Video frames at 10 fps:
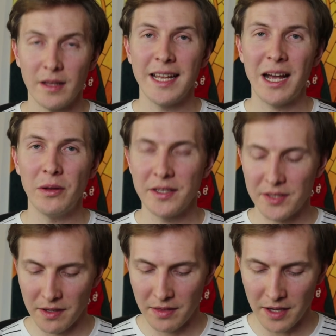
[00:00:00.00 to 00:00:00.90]
Now
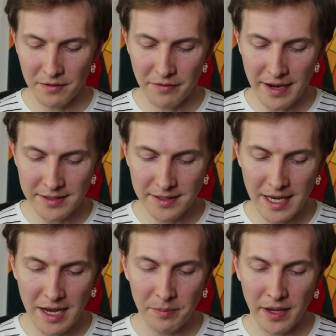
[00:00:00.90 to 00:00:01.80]
let's hit the Invest
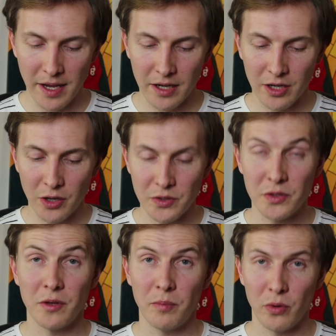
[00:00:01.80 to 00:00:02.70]
tab and go
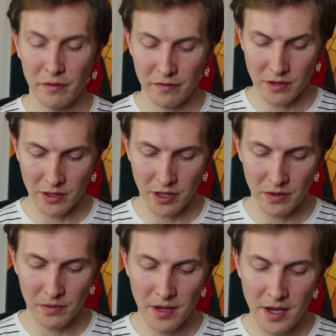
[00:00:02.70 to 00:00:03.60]
to the
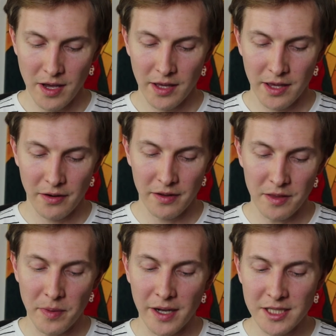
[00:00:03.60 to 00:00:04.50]
portfolio. Here at
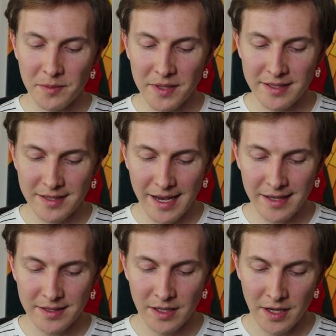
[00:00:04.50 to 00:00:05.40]
the bottom it
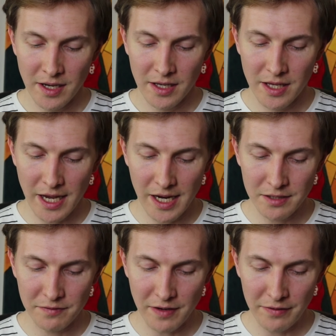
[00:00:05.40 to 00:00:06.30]
says
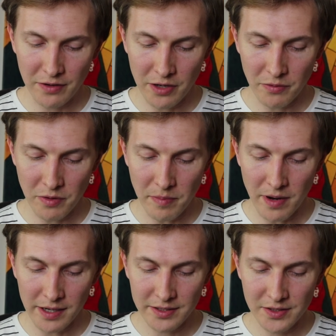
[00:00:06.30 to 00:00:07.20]
cash
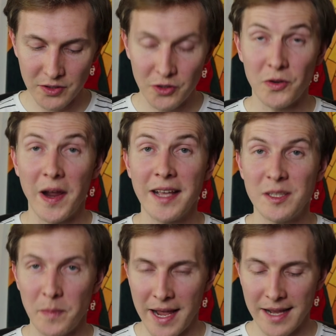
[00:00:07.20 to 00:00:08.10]
$500,
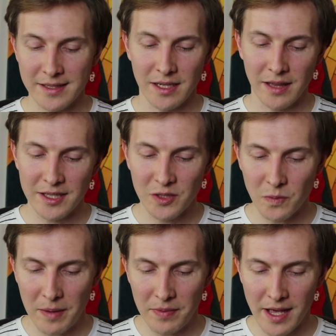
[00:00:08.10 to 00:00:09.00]
trades pending. Let's
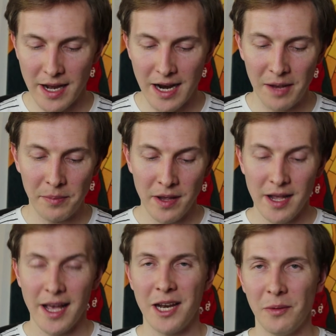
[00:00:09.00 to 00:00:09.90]
swipe that up
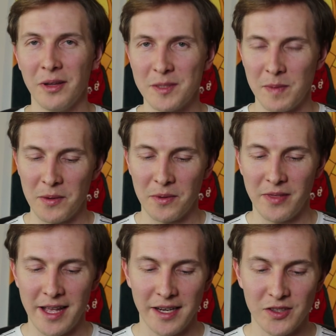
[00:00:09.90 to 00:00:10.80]
and I'll explain what
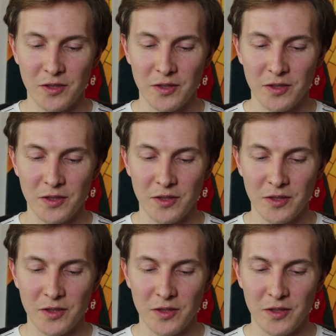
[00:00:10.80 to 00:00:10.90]
that is.